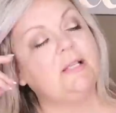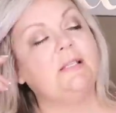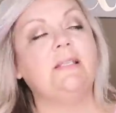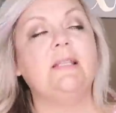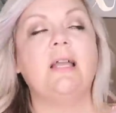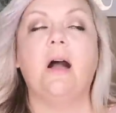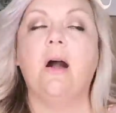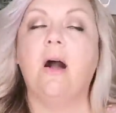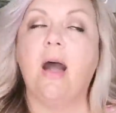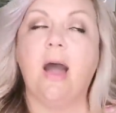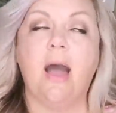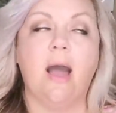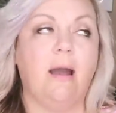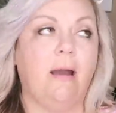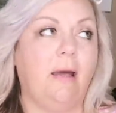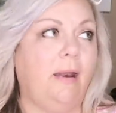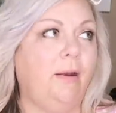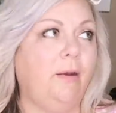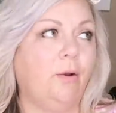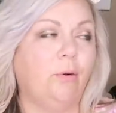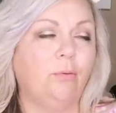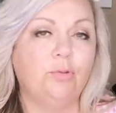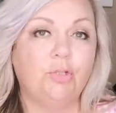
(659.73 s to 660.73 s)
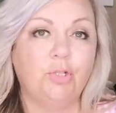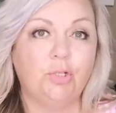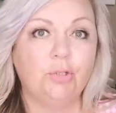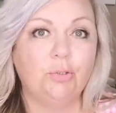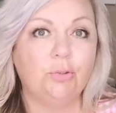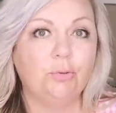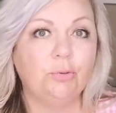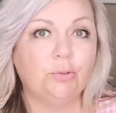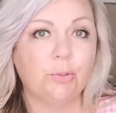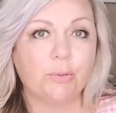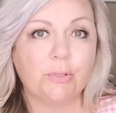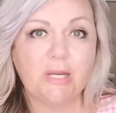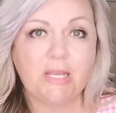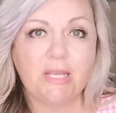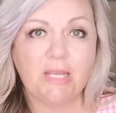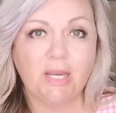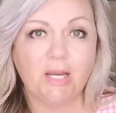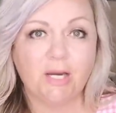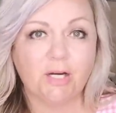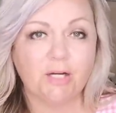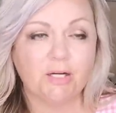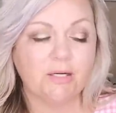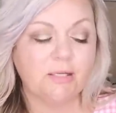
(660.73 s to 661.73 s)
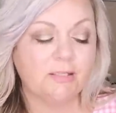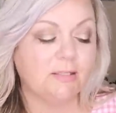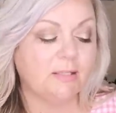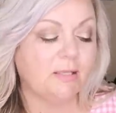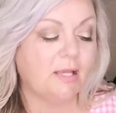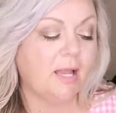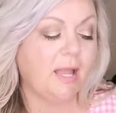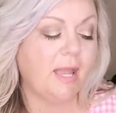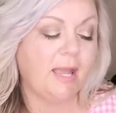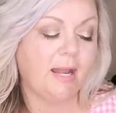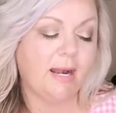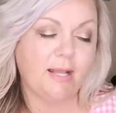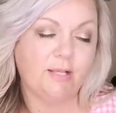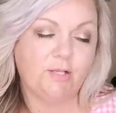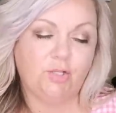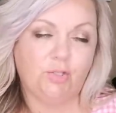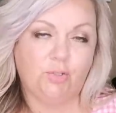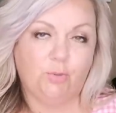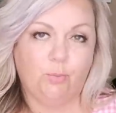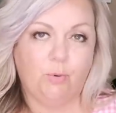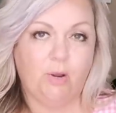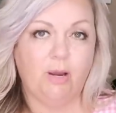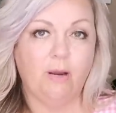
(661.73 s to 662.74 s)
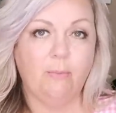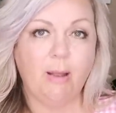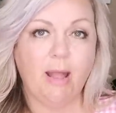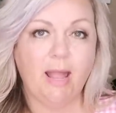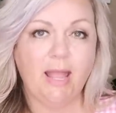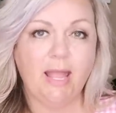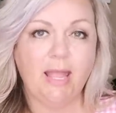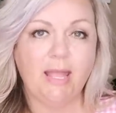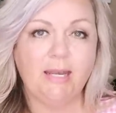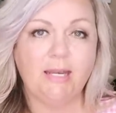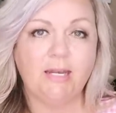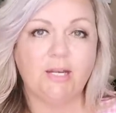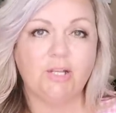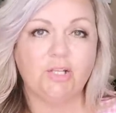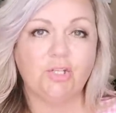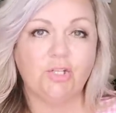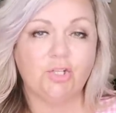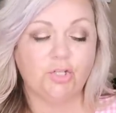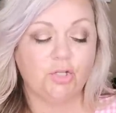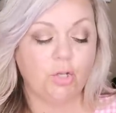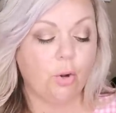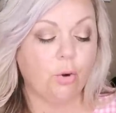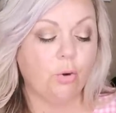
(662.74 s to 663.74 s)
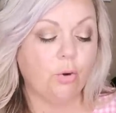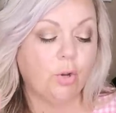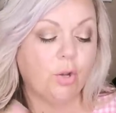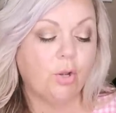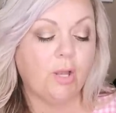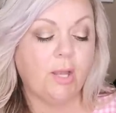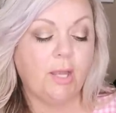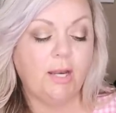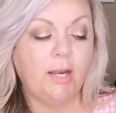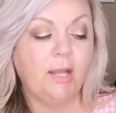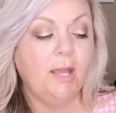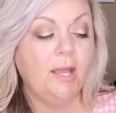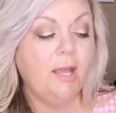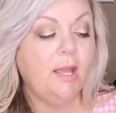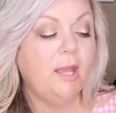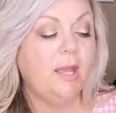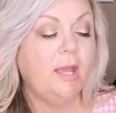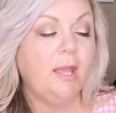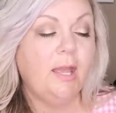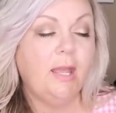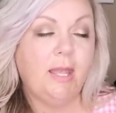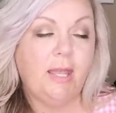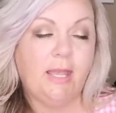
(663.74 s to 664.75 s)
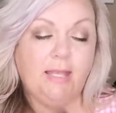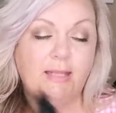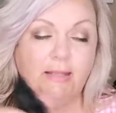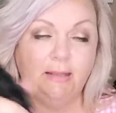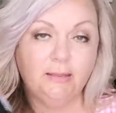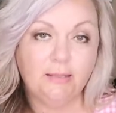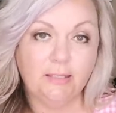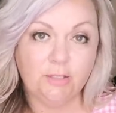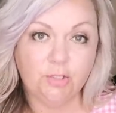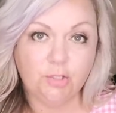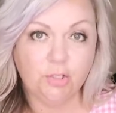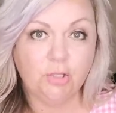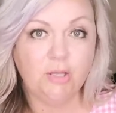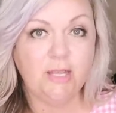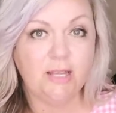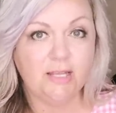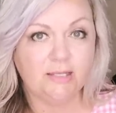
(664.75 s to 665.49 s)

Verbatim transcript: now, I don't know, 2-3 years, and I swear by it. It is so good, and literally it